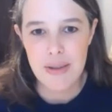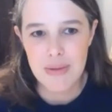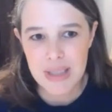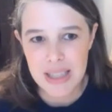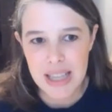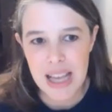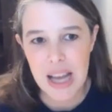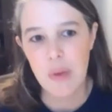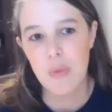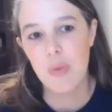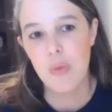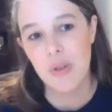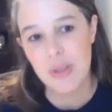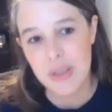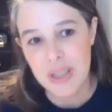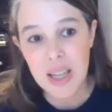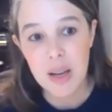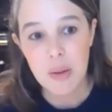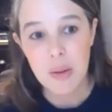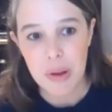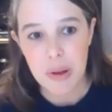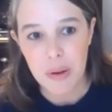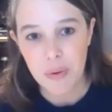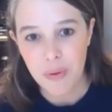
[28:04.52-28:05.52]
was like, well, it's
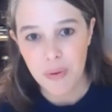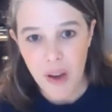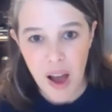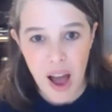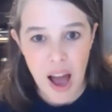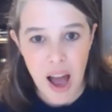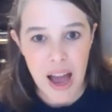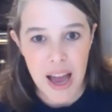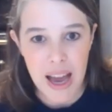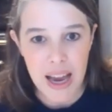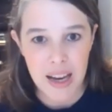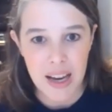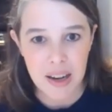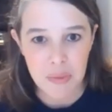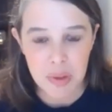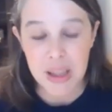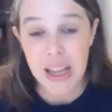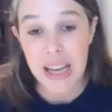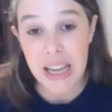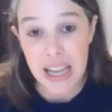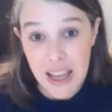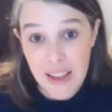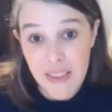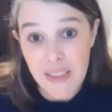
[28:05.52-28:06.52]
gonna be fine. But,
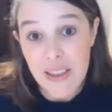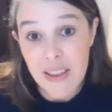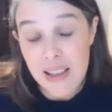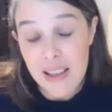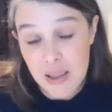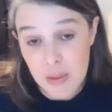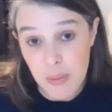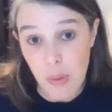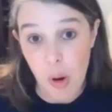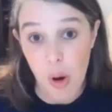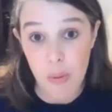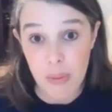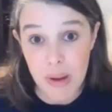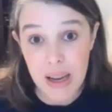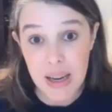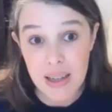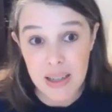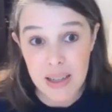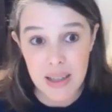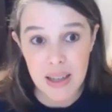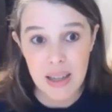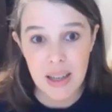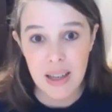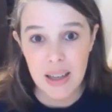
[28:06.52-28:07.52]
like, in this
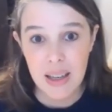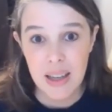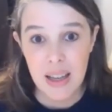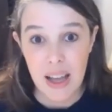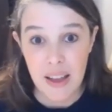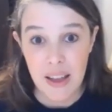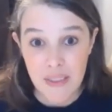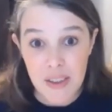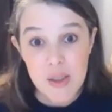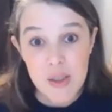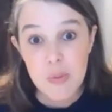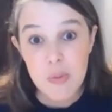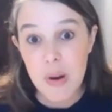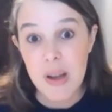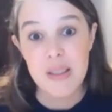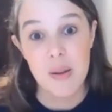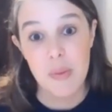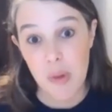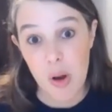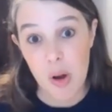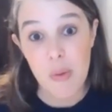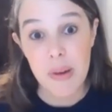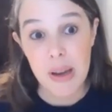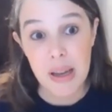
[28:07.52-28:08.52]
moment, in this
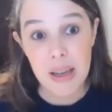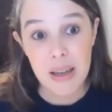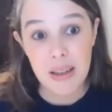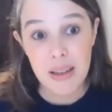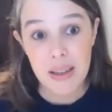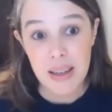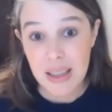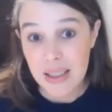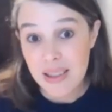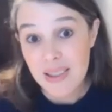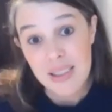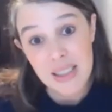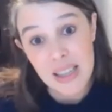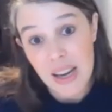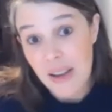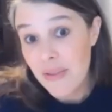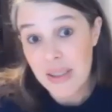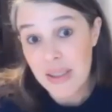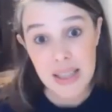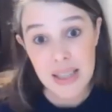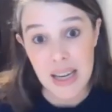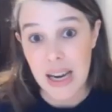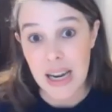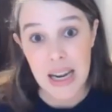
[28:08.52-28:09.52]
present moment, it's
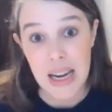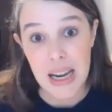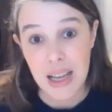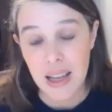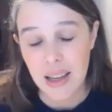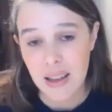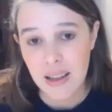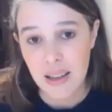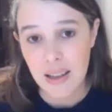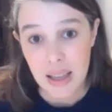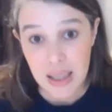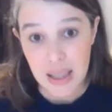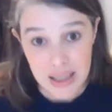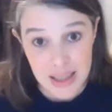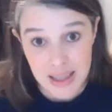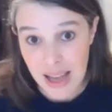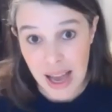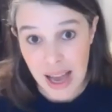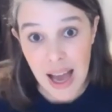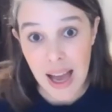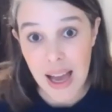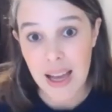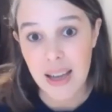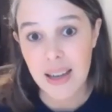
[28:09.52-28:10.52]
devastating, it's
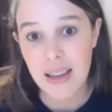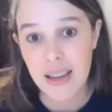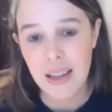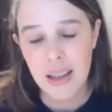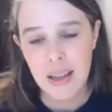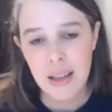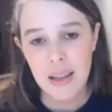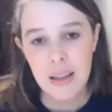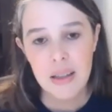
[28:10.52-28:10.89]
sad.